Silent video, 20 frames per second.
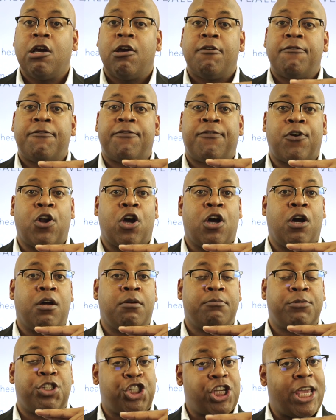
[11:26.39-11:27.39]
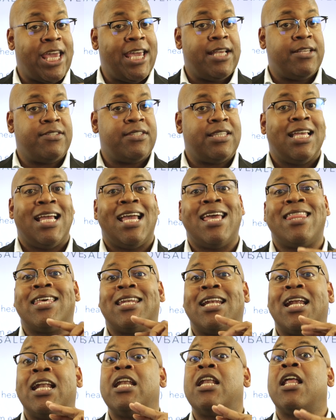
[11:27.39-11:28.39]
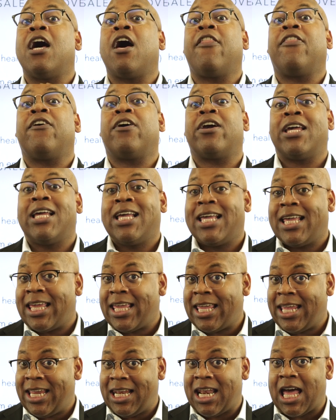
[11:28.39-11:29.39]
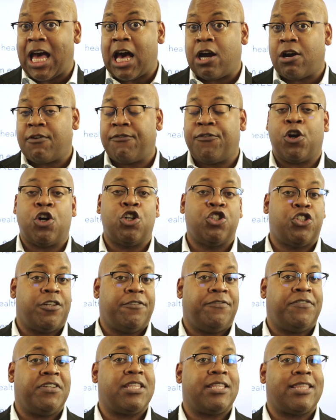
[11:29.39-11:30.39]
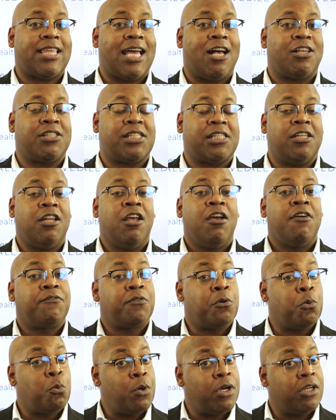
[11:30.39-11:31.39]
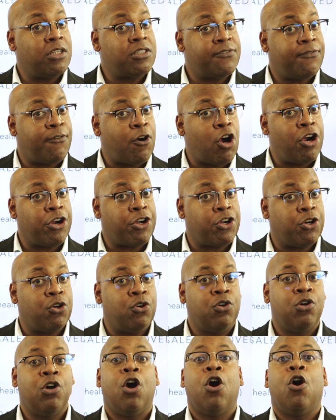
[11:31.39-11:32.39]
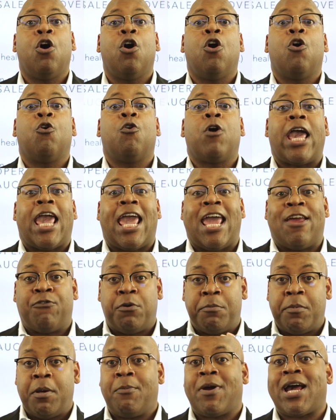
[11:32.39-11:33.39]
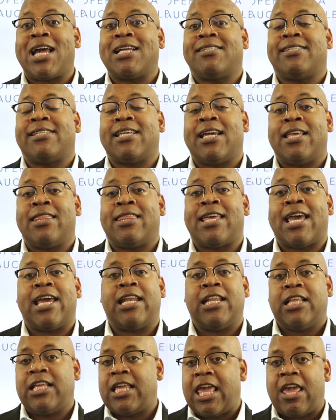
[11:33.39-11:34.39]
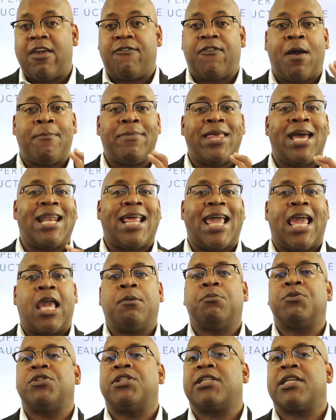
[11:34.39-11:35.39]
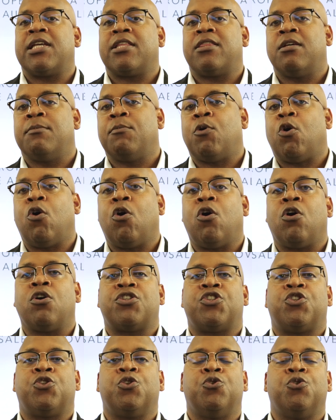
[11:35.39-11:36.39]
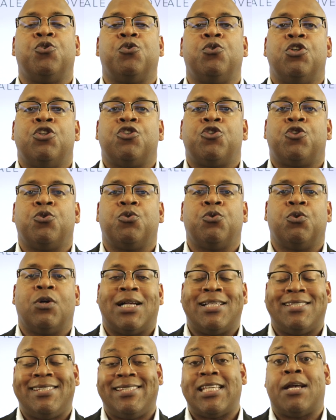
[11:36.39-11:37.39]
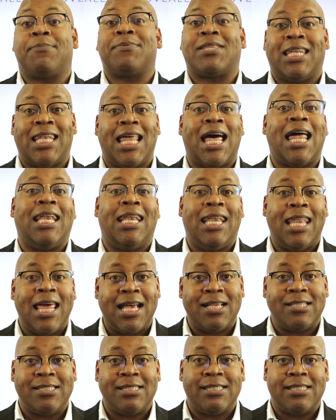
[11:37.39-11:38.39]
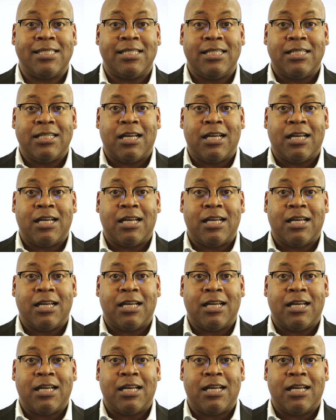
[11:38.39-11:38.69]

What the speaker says: from Chase, and then another HELOC for $150,000 from Wells Fargo. And remember I said that if I'm not able to get them all to accept a lot less,